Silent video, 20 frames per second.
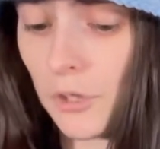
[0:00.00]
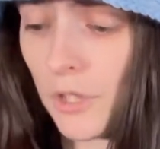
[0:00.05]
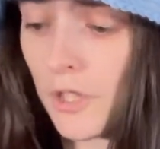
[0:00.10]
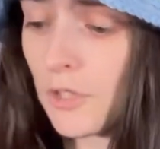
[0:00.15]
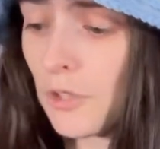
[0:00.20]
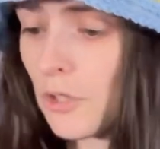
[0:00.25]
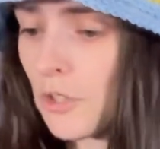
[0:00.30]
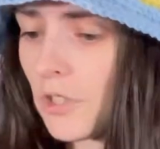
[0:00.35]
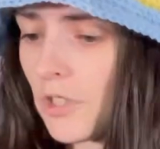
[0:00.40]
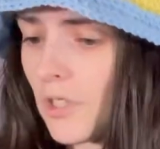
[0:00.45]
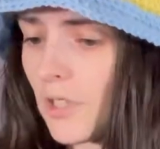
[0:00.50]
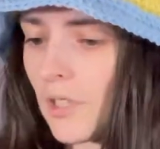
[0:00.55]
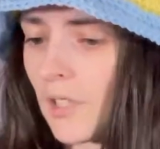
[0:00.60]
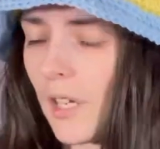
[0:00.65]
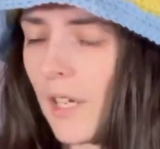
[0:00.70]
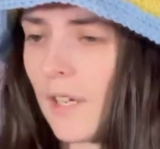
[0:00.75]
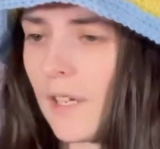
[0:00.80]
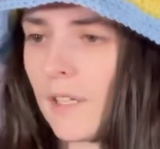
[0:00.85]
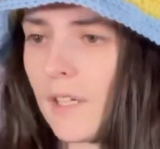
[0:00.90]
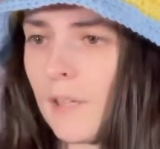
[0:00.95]
interested,
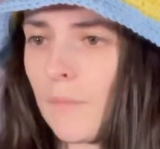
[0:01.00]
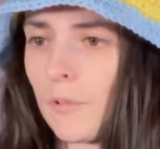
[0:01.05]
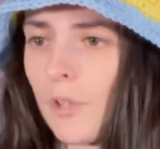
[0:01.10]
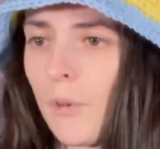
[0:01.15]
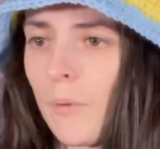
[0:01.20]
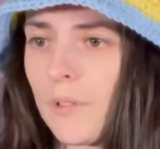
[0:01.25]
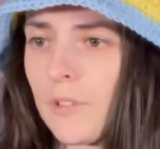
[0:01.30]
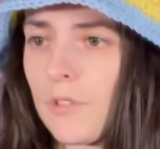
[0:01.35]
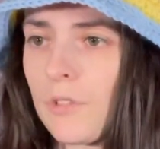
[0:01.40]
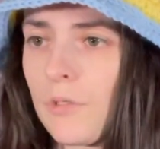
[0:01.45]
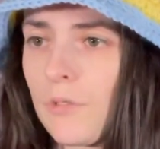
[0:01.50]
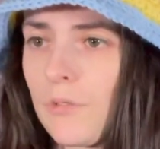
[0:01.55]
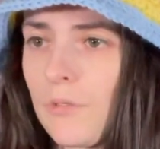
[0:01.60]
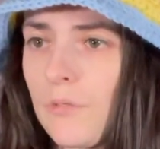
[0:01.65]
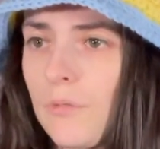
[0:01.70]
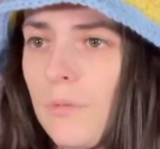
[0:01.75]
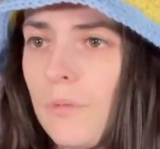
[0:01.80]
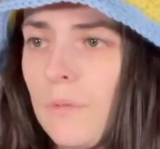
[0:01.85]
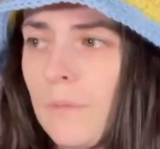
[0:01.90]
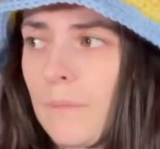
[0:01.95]
I am going
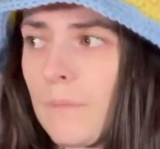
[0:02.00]
to